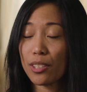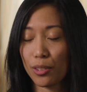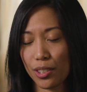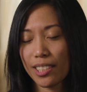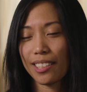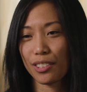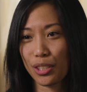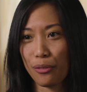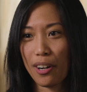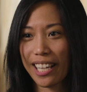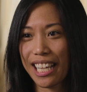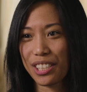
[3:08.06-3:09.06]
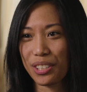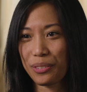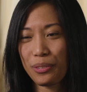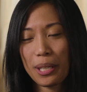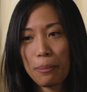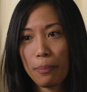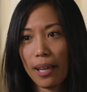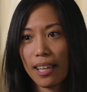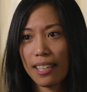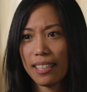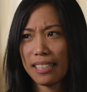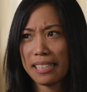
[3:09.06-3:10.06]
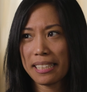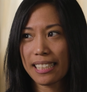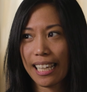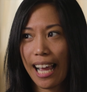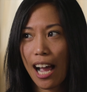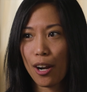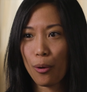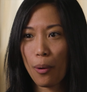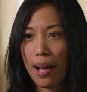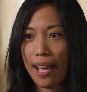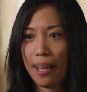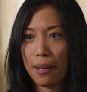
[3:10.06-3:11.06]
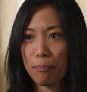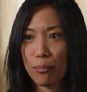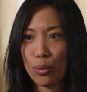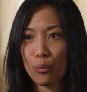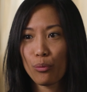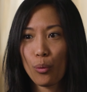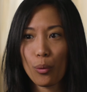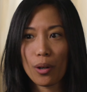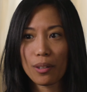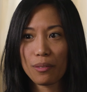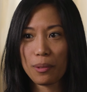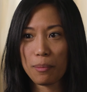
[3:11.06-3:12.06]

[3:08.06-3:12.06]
still so far cancer-free, but it's like, how do I move forward